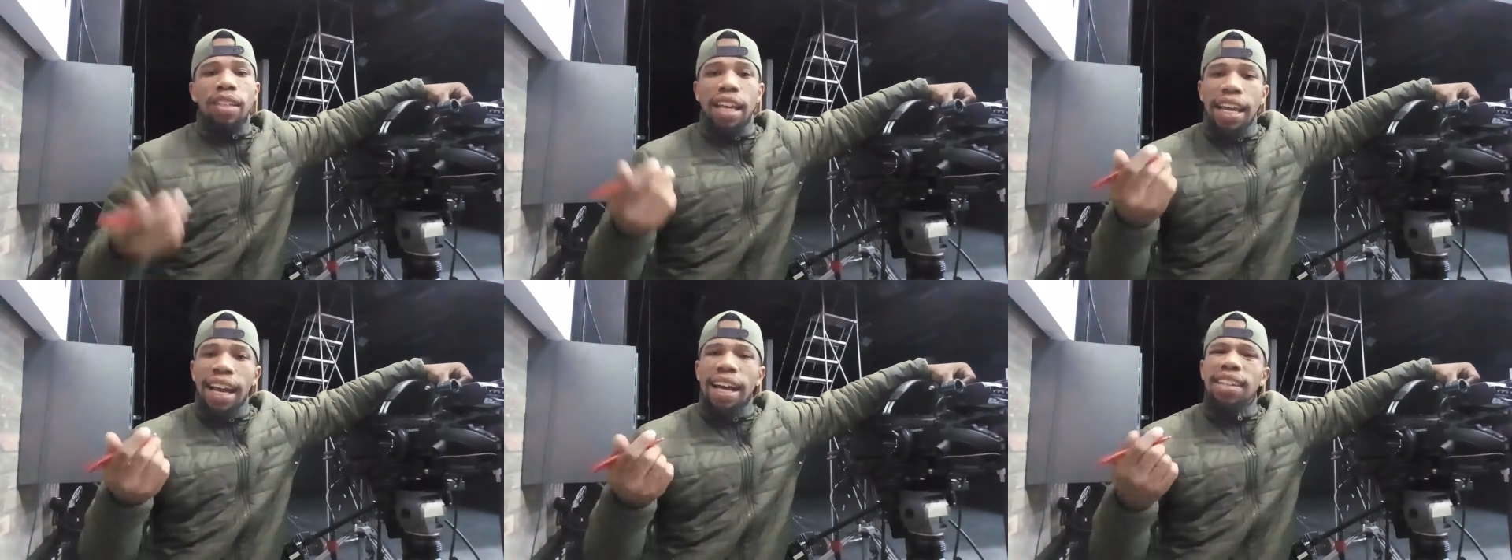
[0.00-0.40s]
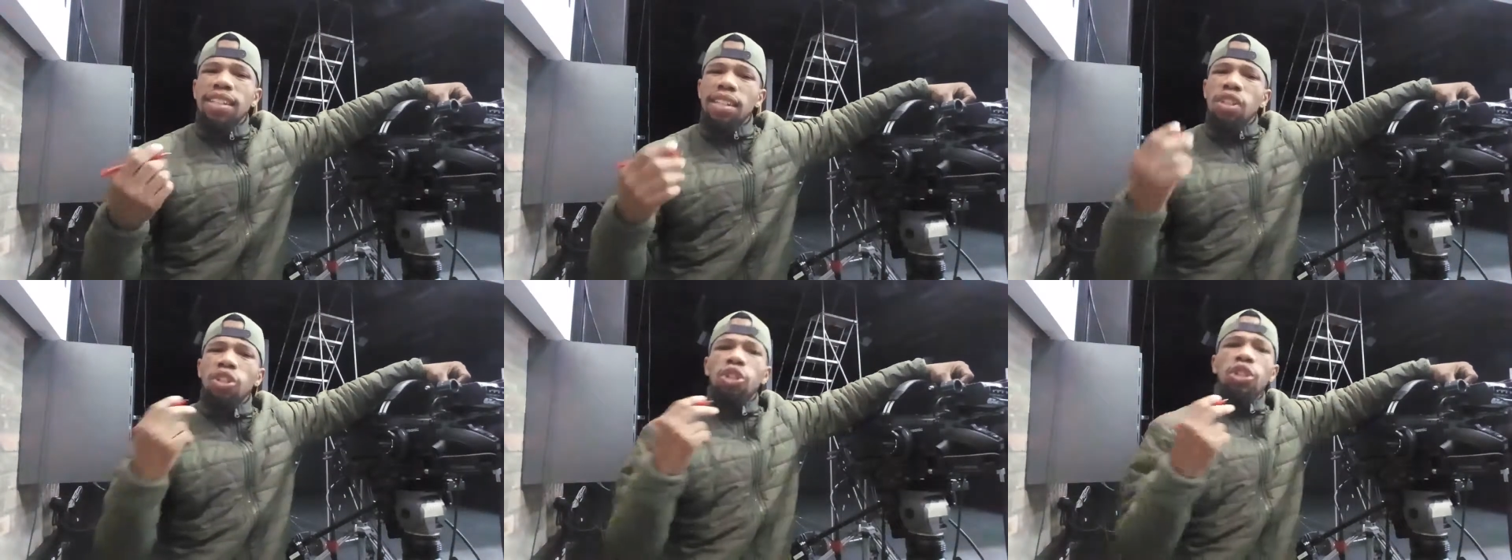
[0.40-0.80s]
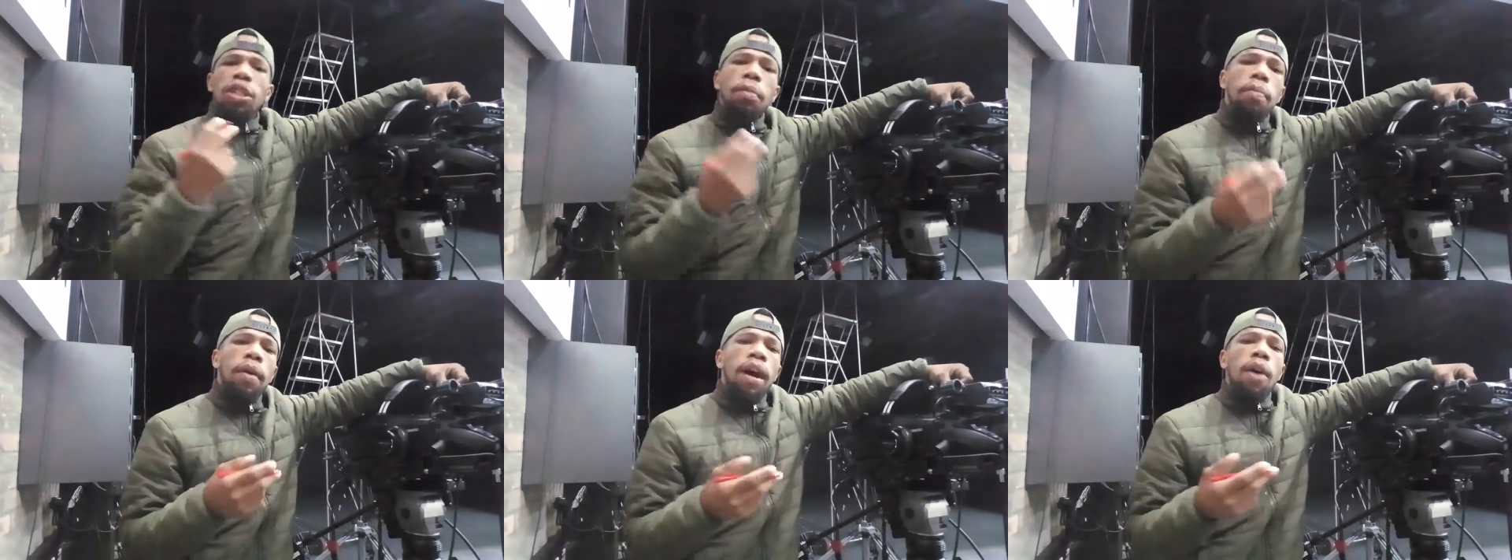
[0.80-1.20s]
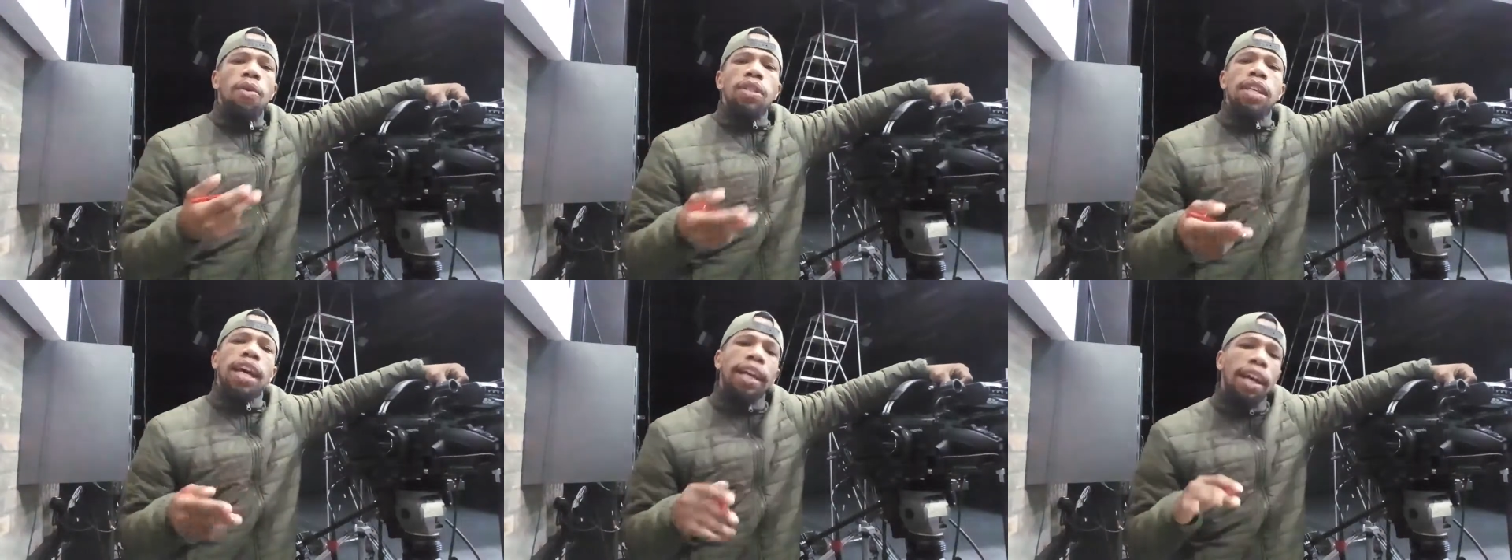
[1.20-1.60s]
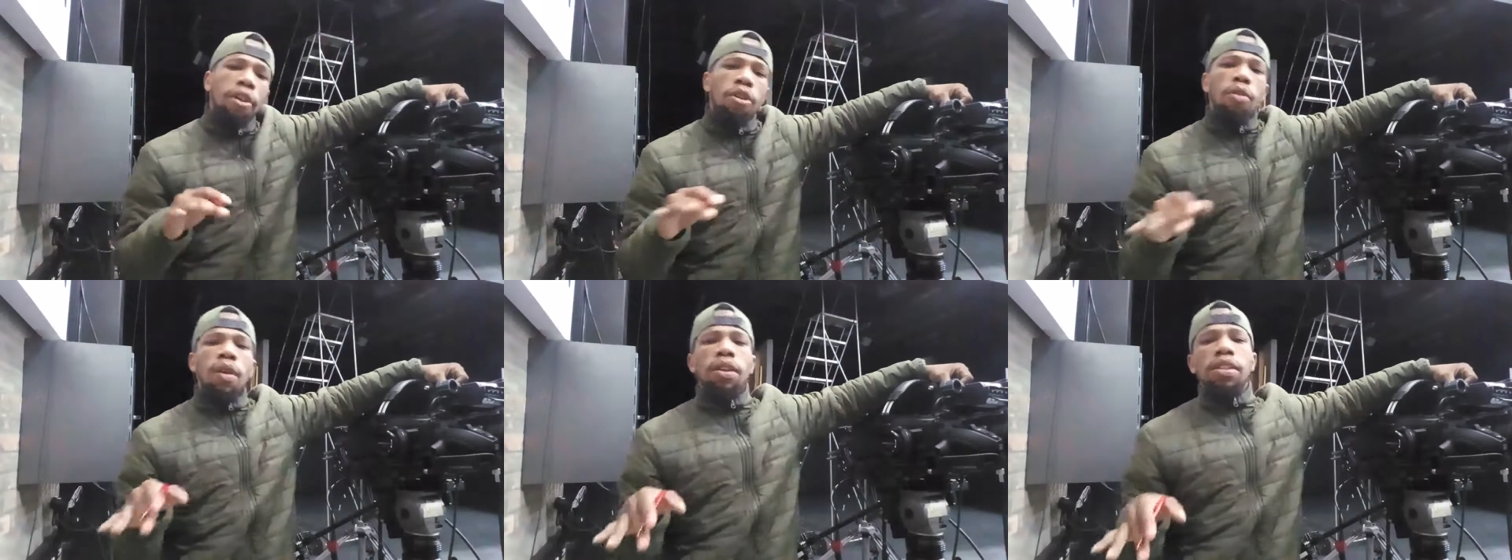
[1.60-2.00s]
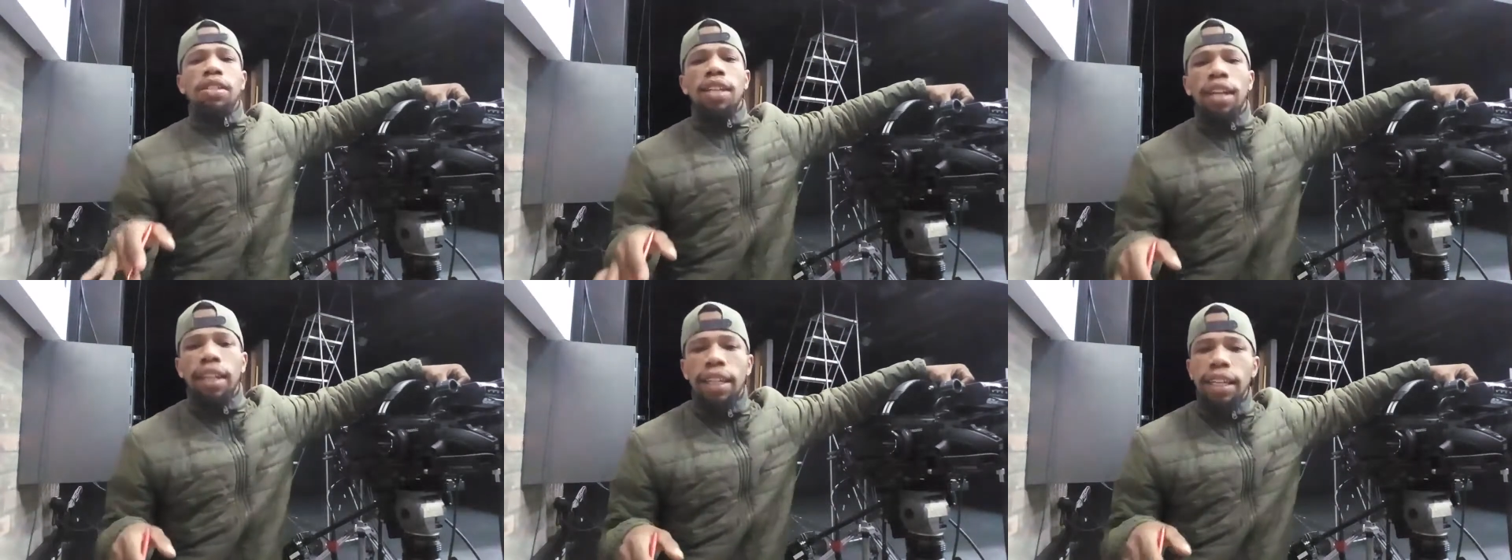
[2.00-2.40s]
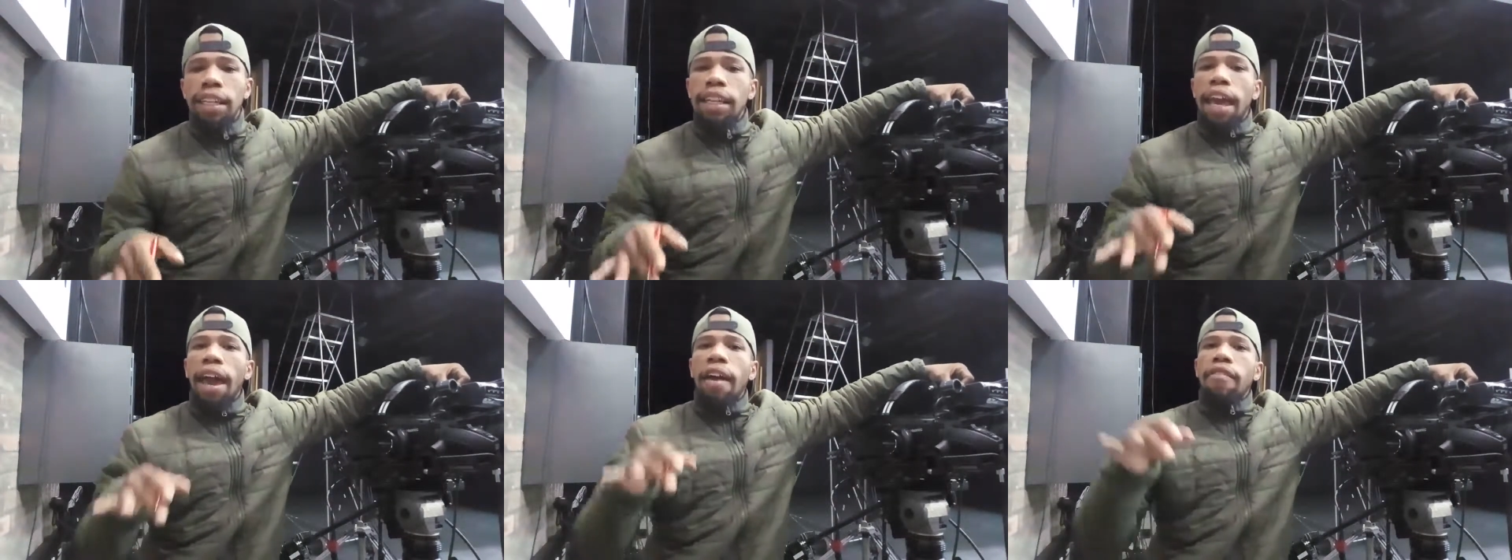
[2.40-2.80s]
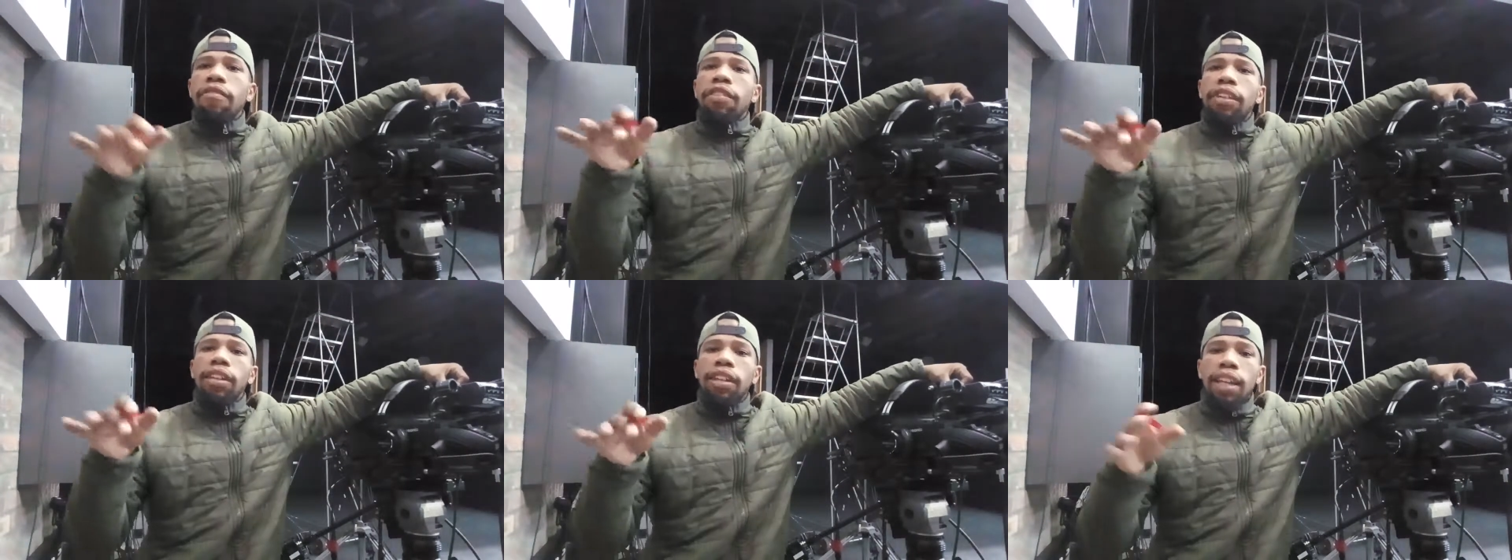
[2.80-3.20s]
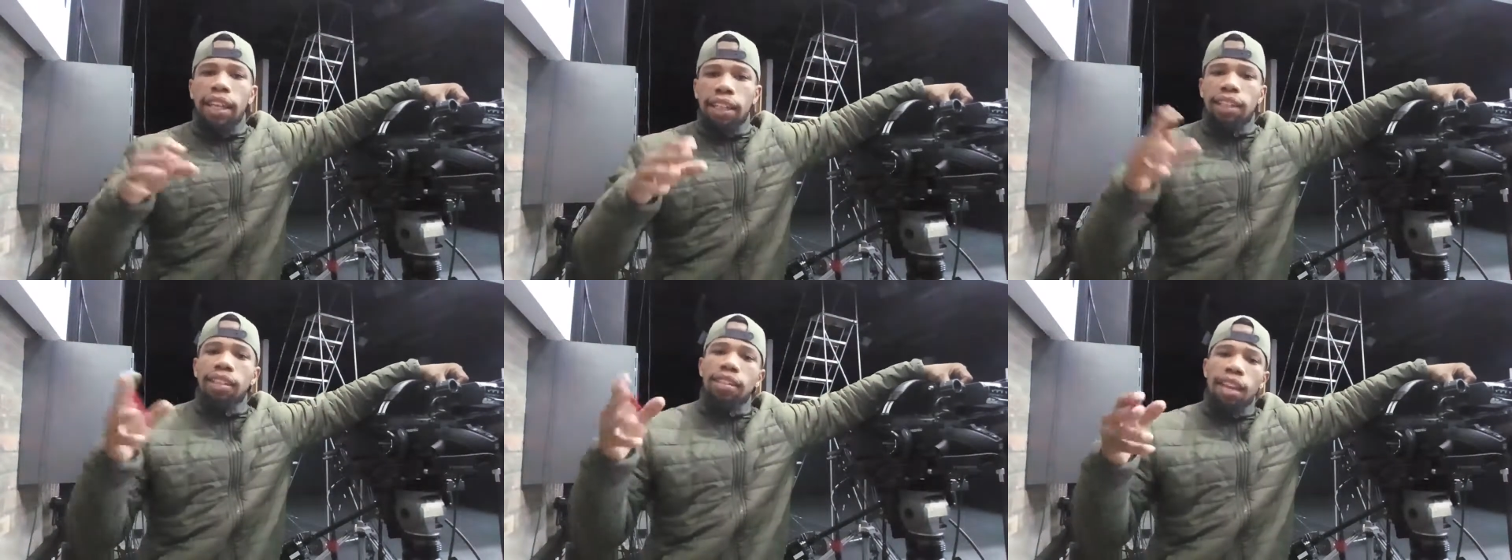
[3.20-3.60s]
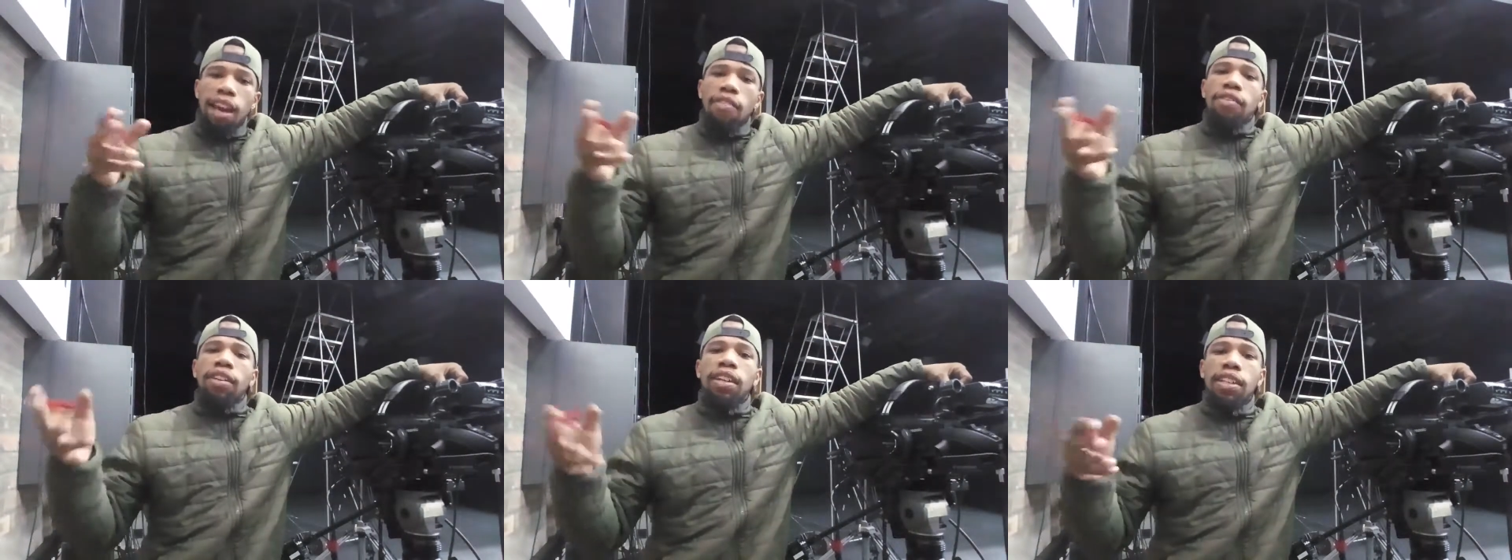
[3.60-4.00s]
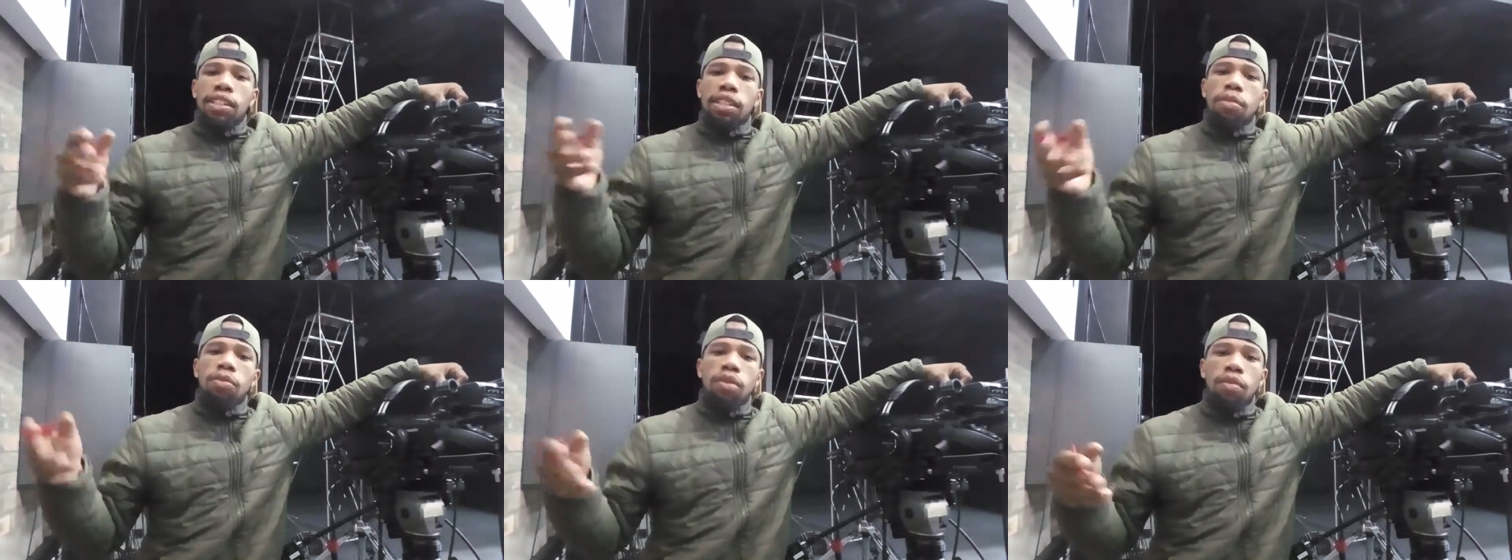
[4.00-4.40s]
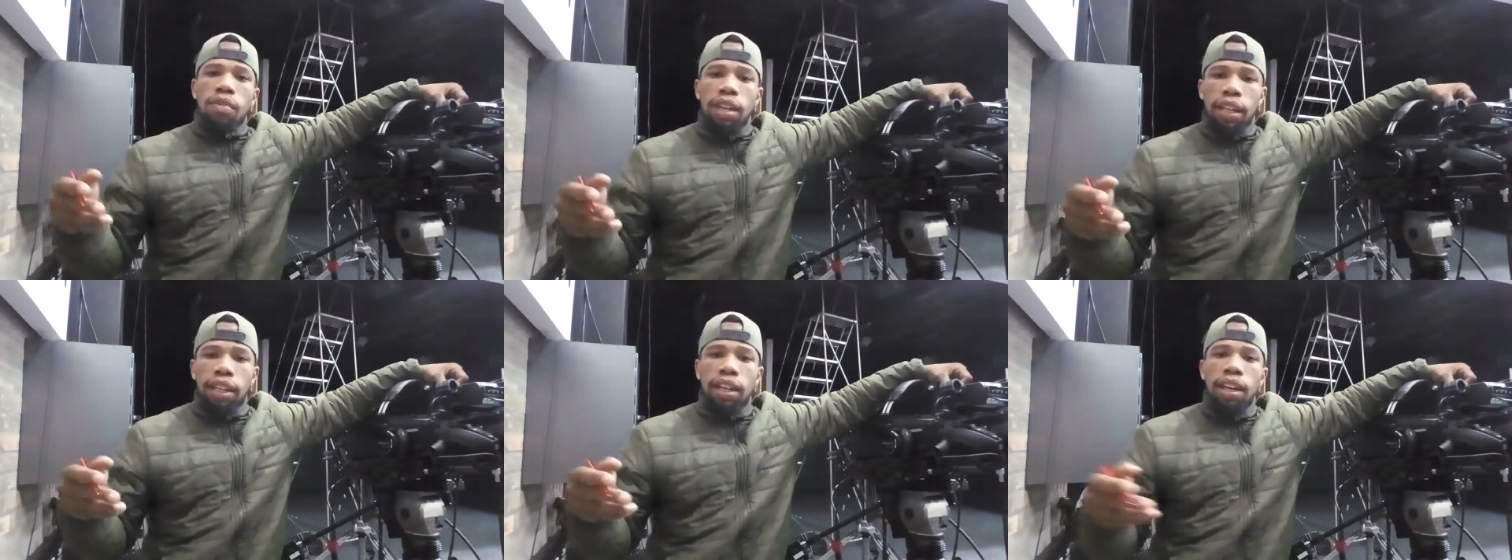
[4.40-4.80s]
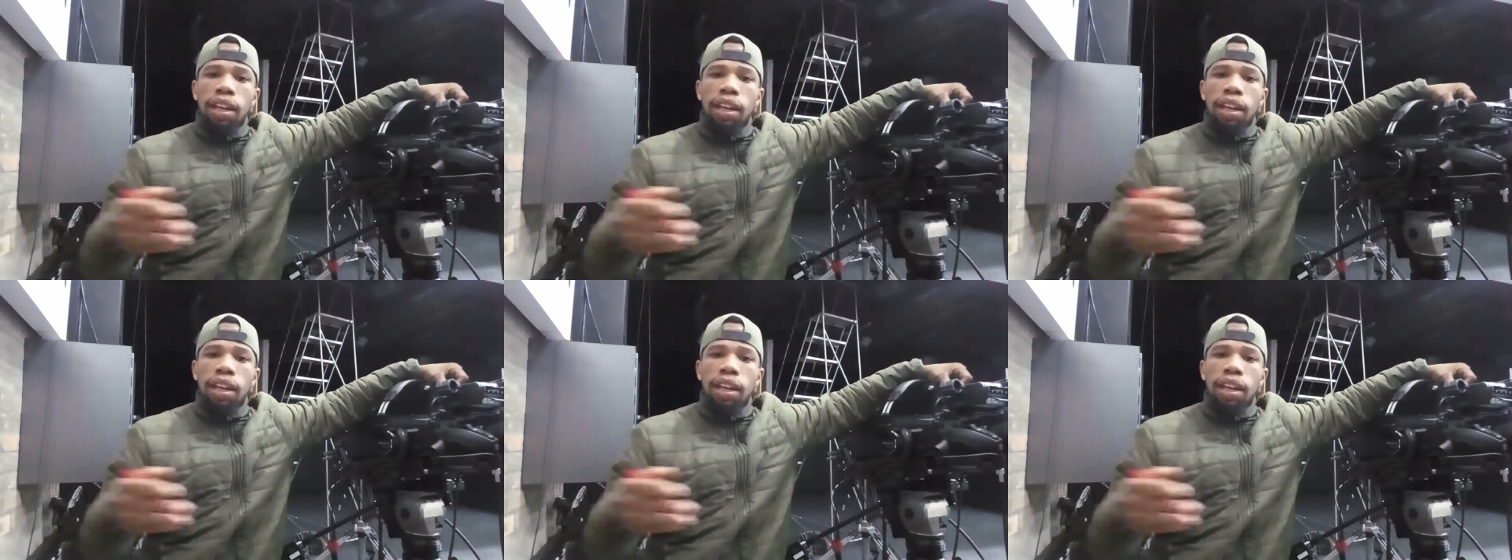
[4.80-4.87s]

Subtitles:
And I searched deeper. I was like, I don't want to study in Africa, like in Africa in terms of like,